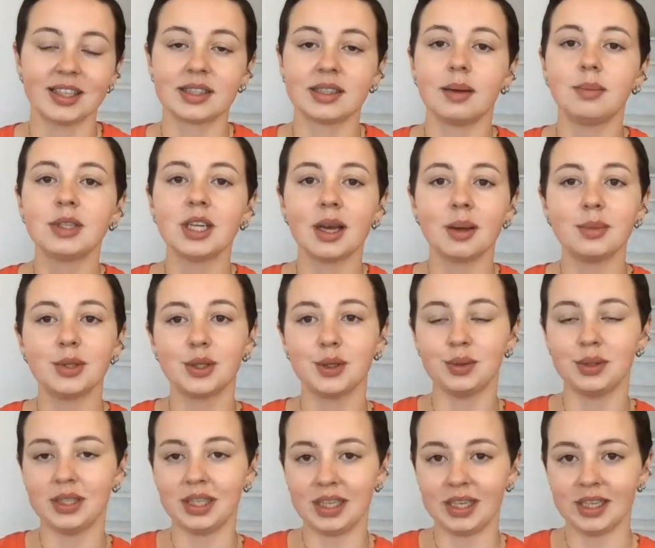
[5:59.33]
Sometimes you
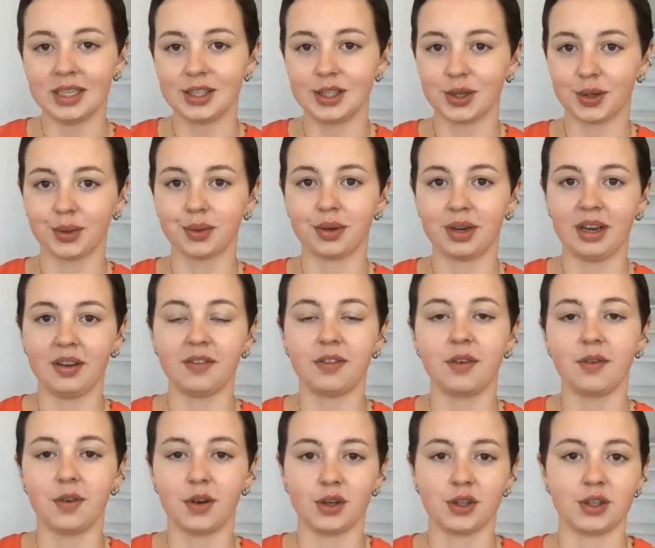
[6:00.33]
need to grieve the
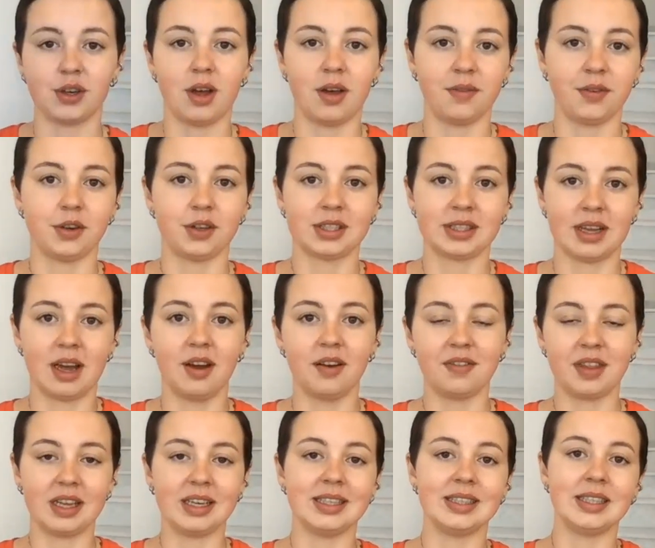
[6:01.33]
version of yourself
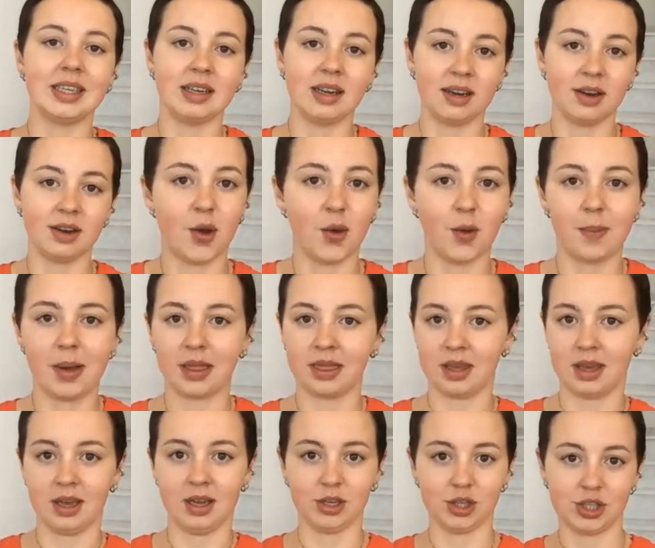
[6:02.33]
that didn't about
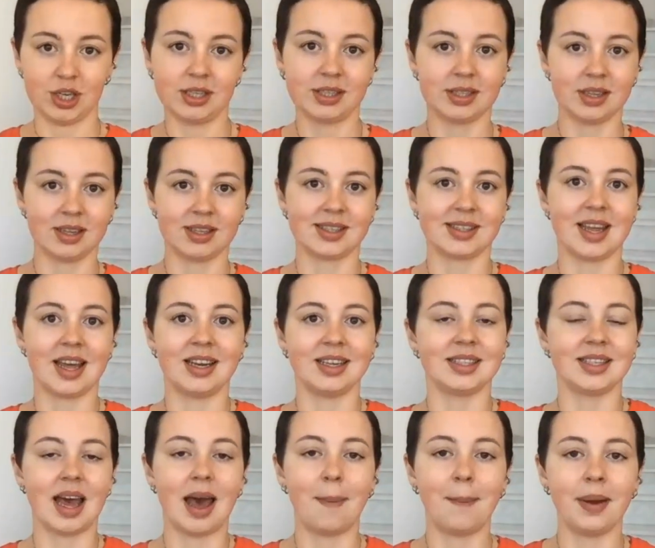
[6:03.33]
the injustice that is
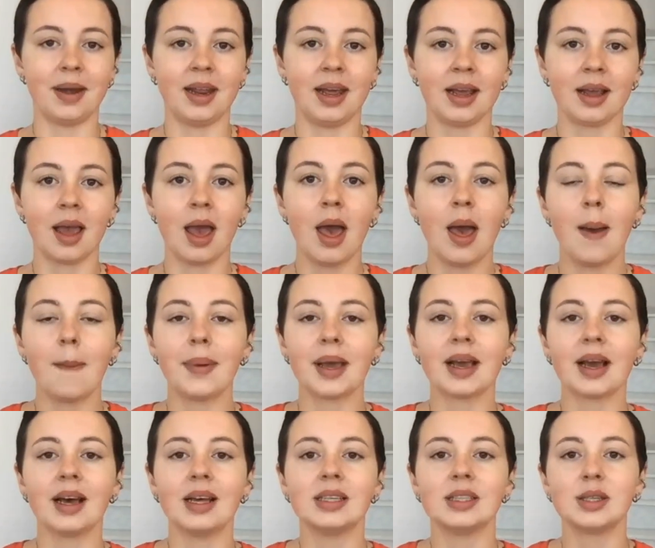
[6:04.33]
happening,
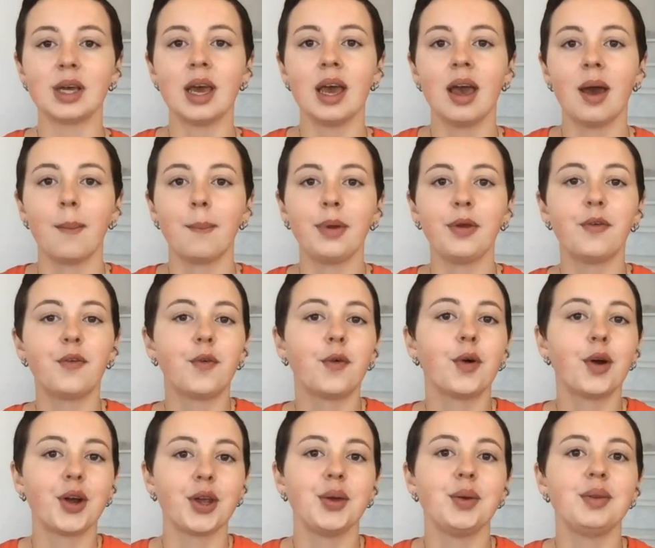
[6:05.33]
because
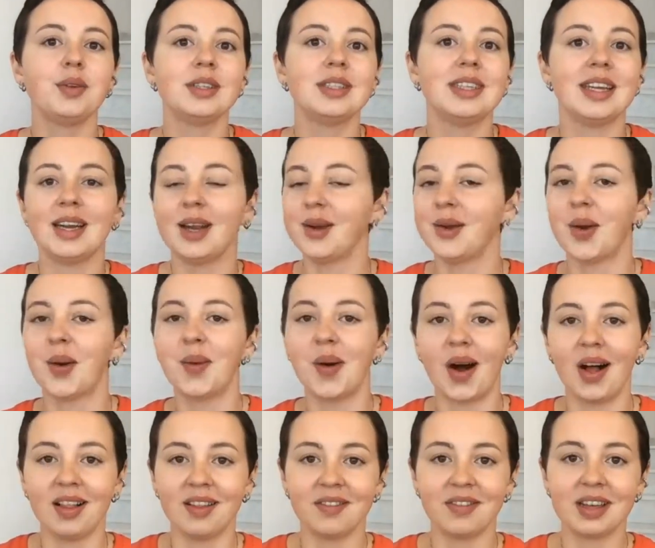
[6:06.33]
before you didn't know
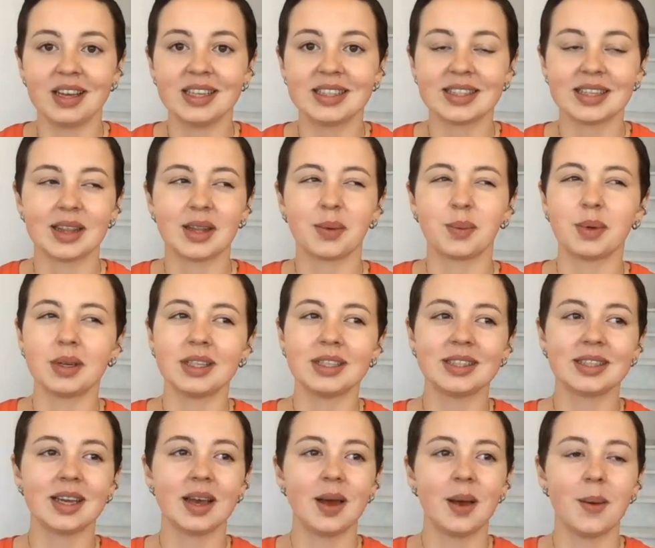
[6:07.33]
all of this, there
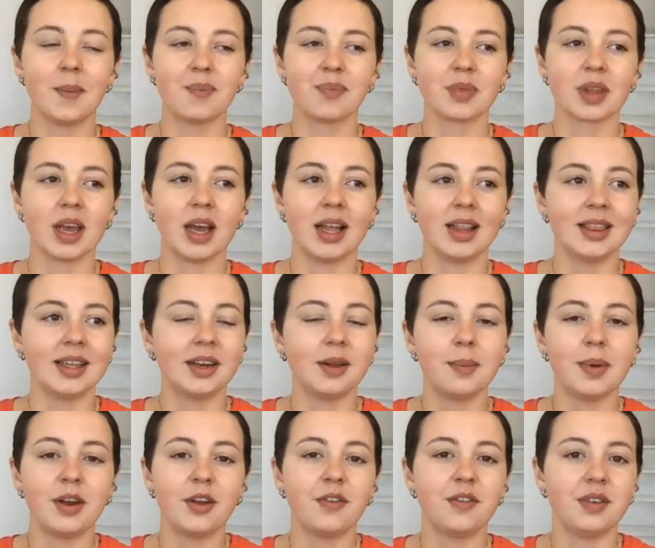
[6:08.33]
was a little
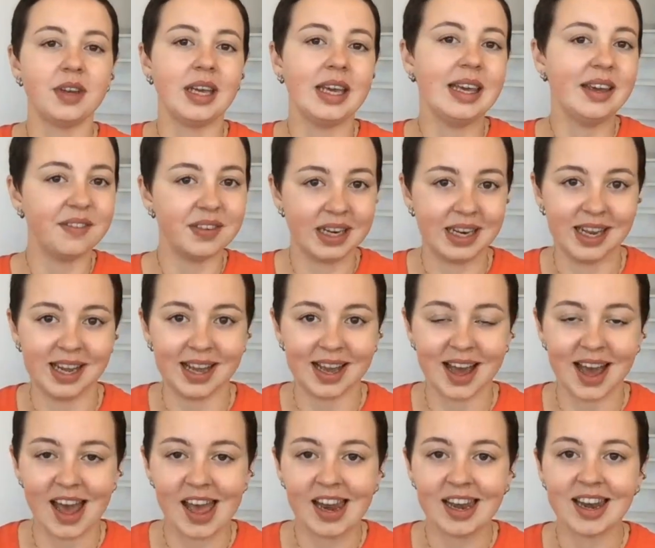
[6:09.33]
bit of naivety.
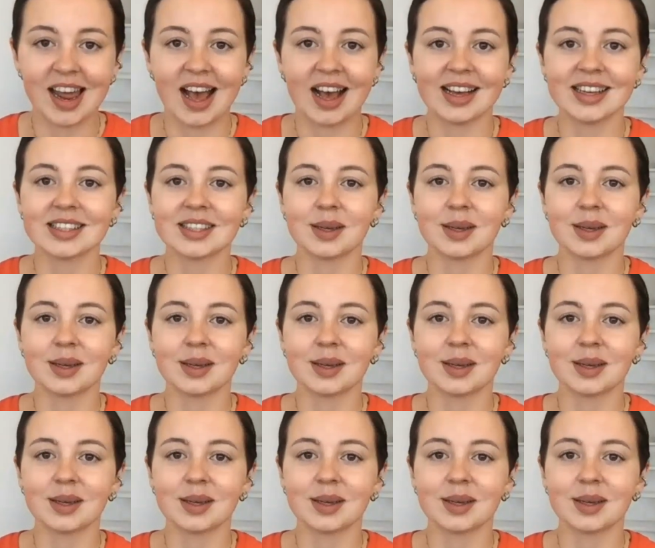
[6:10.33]
And I